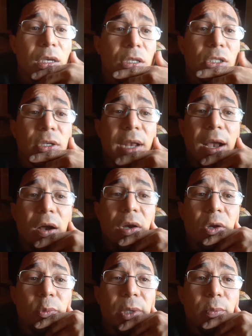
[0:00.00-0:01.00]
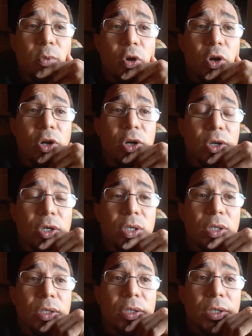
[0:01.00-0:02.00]
So now it will be more
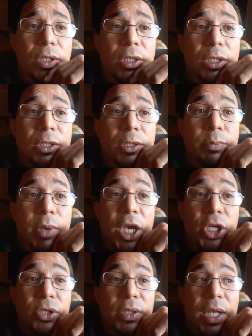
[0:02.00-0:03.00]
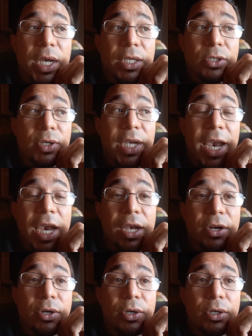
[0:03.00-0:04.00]
specialized or
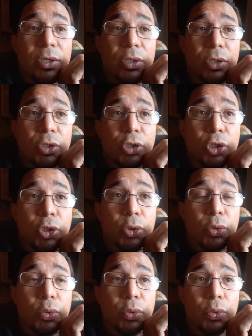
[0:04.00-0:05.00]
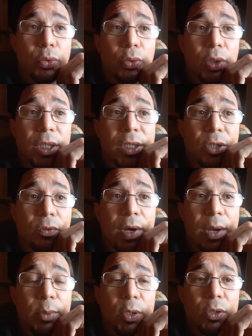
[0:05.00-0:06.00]
catered to
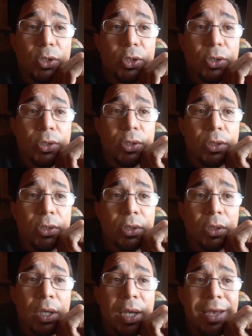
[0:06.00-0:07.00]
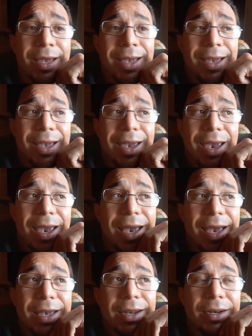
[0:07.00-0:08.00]
Instagram users.
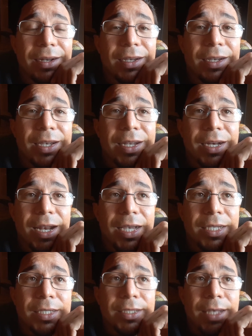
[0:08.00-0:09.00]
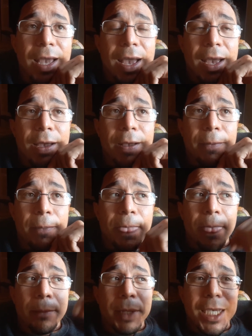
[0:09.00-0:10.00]
And not just that,
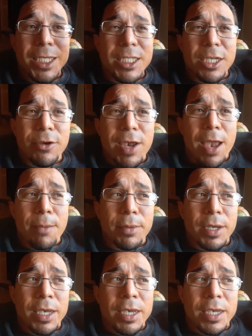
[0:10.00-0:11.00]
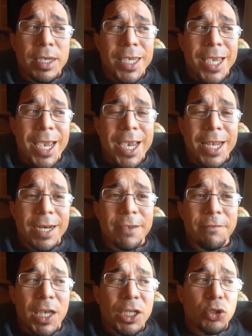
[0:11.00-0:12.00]
but Instagram can
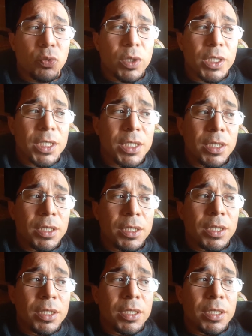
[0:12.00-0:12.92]
eventually